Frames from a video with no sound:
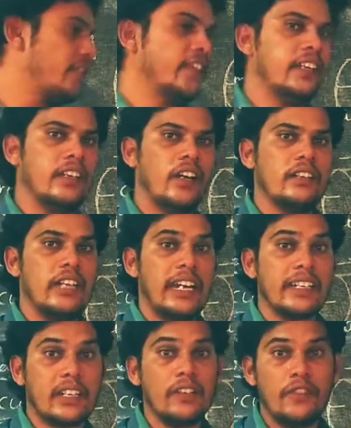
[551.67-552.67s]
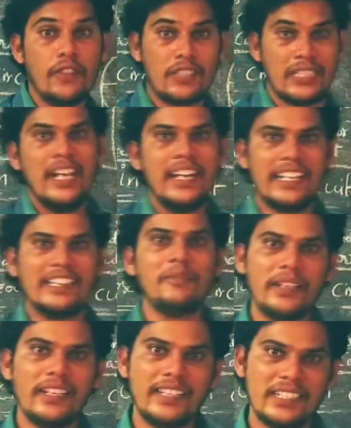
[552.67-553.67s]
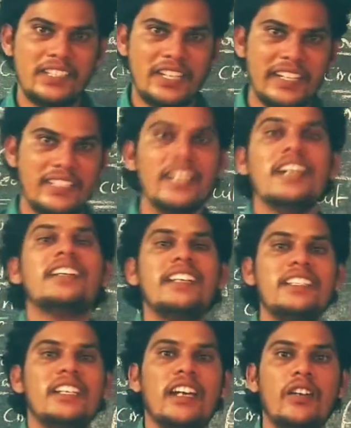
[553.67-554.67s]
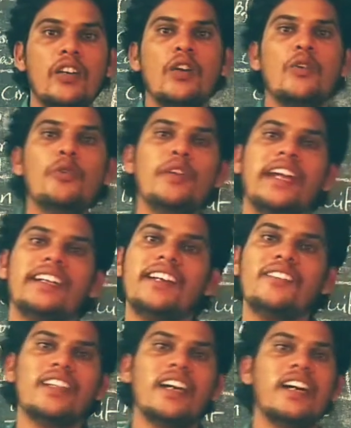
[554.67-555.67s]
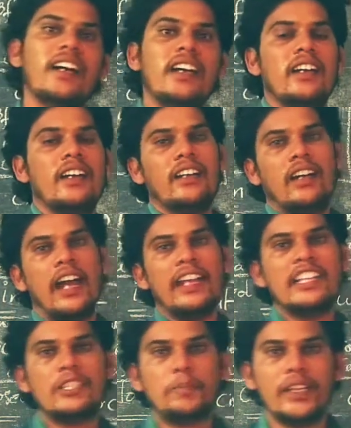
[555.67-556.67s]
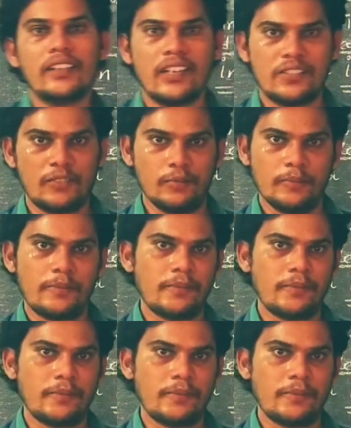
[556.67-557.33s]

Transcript: field or electrical force, nothing but the strict teacher who entered the undisciplined classroom.